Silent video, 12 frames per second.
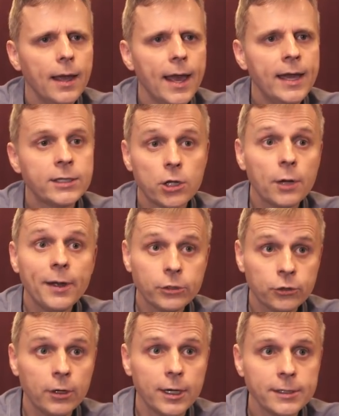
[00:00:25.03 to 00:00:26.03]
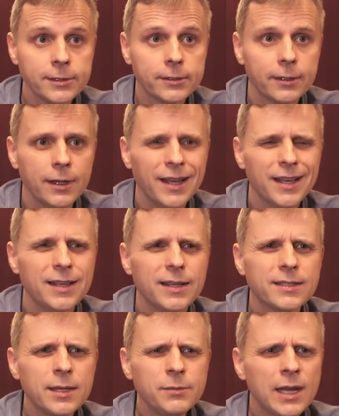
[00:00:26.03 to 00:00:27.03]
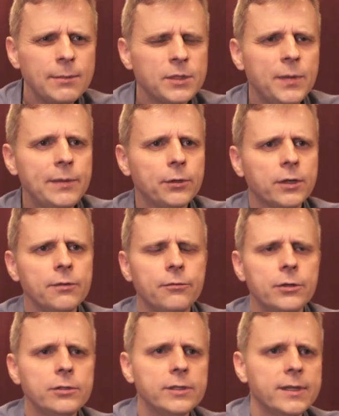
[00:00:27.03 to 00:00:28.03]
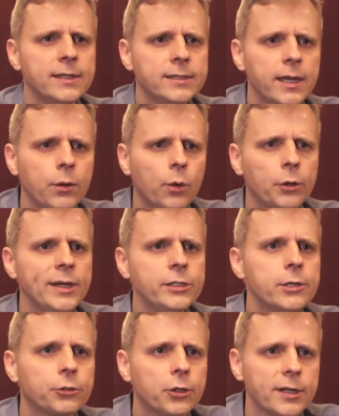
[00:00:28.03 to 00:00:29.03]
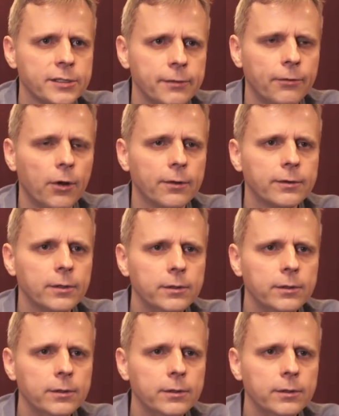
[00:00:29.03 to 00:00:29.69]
And it's all about trust. Sometimes people confuse it. They say, well, there is no trust involved.